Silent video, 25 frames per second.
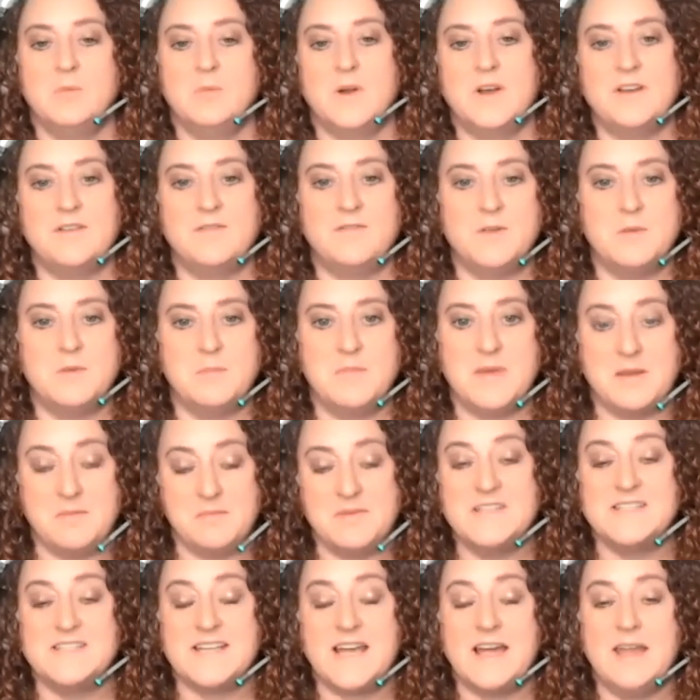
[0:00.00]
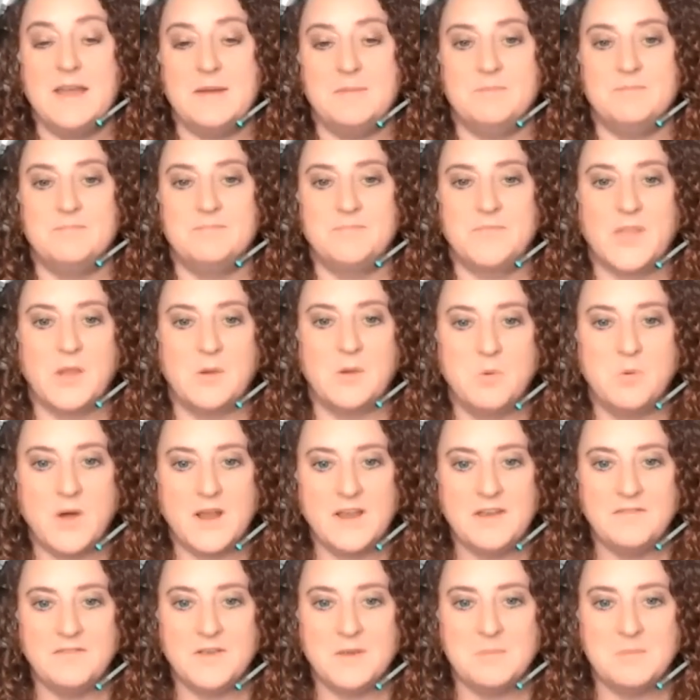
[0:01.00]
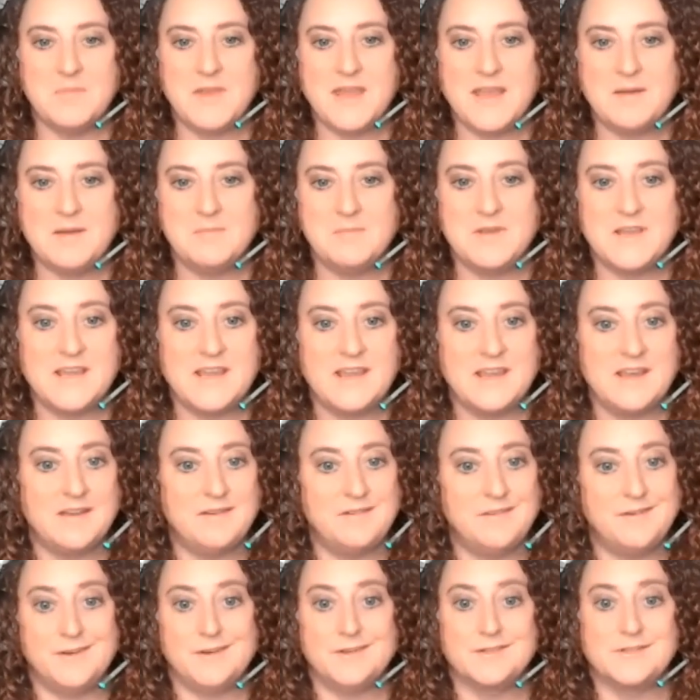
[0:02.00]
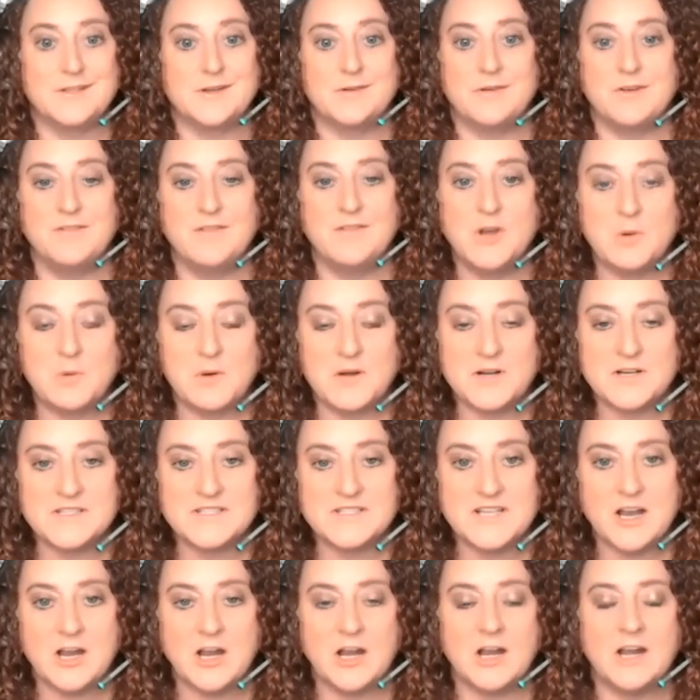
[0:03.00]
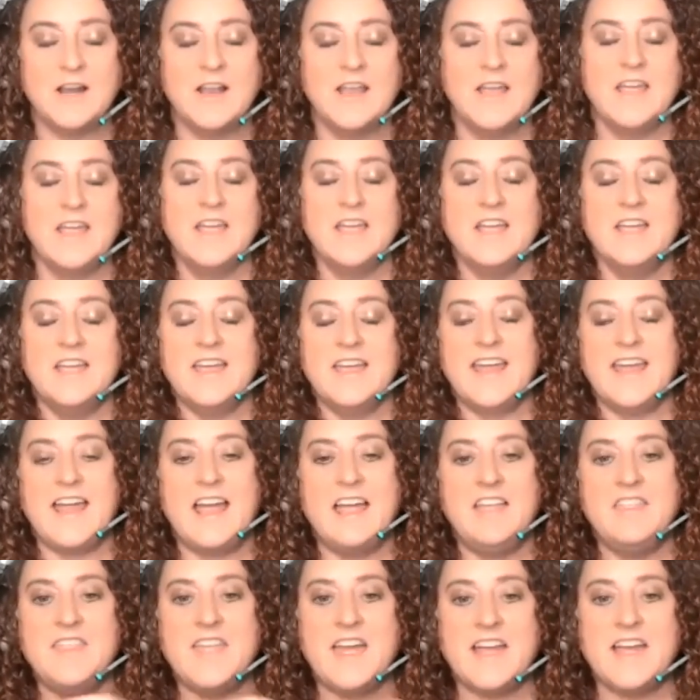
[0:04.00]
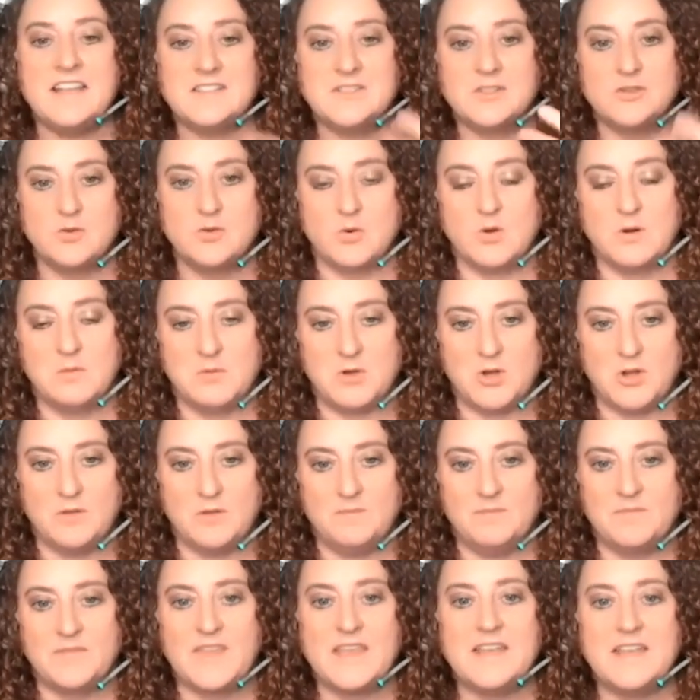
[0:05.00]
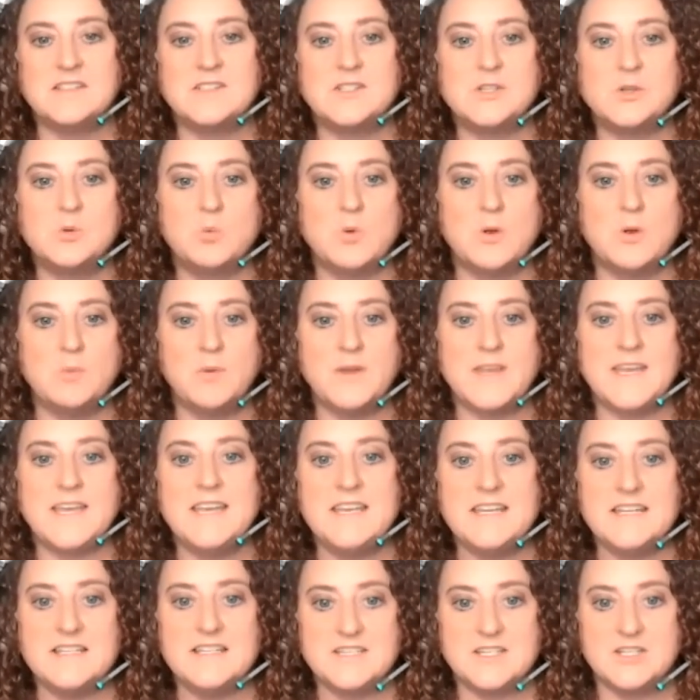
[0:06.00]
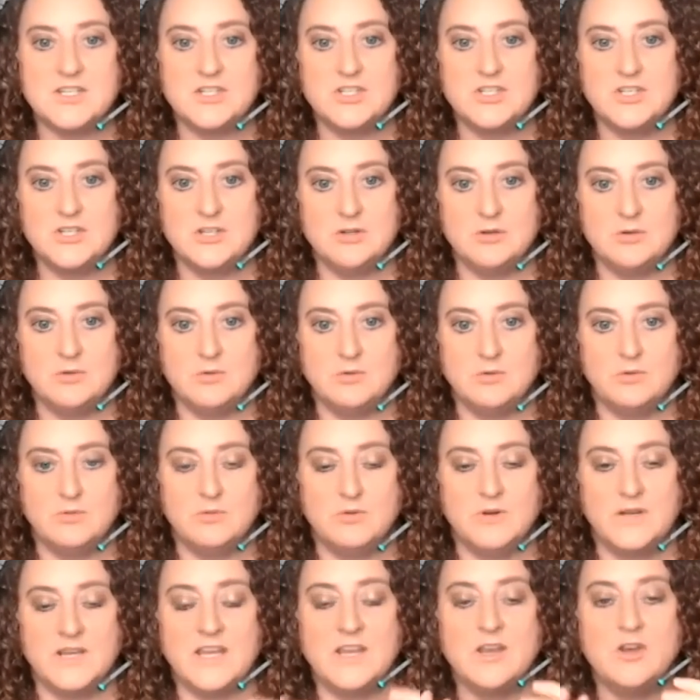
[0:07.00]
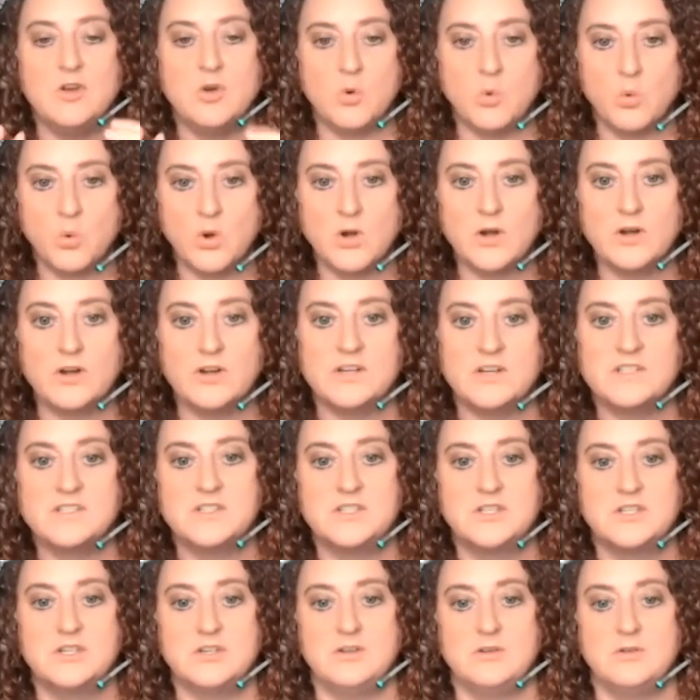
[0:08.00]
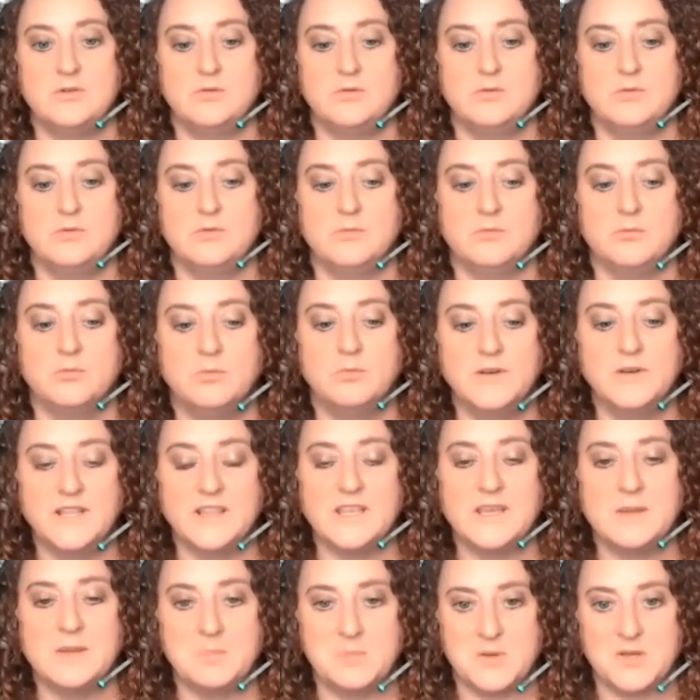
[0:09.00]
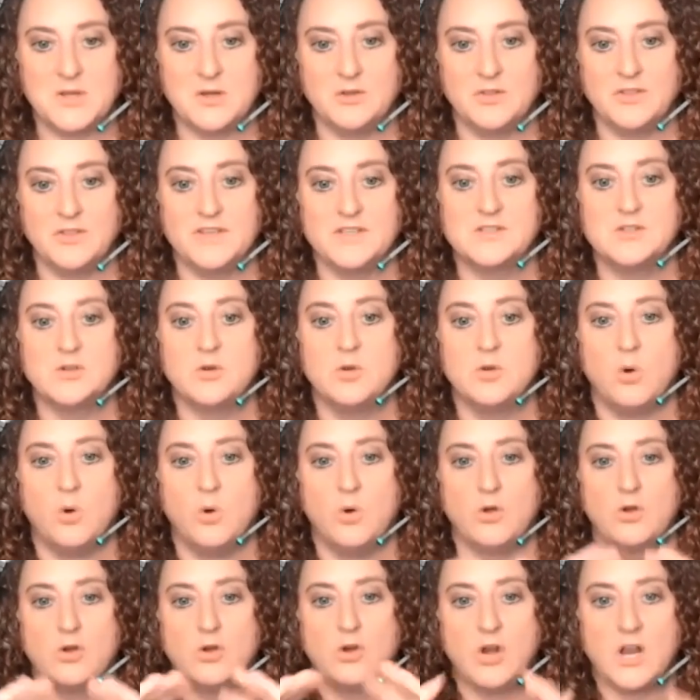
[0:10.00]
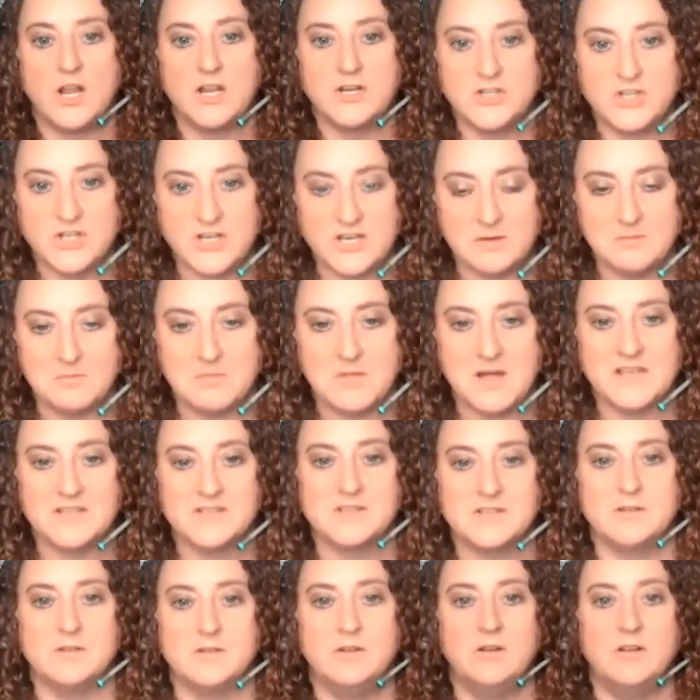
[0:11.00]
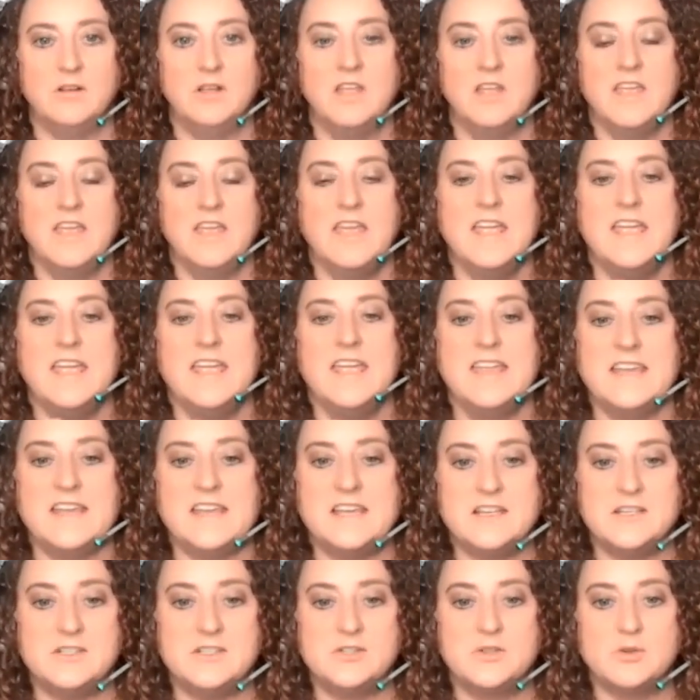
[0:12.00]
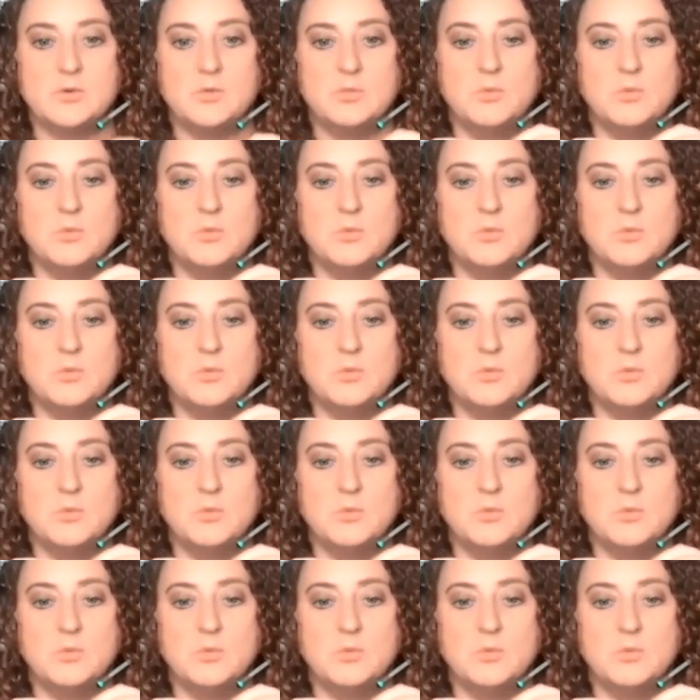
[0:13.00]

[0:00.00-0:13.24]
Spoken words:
One of it may be time. One of it may be you just don't even know where to start. And that's normal. And so what we need to do in order to really build this goal crushing muscle is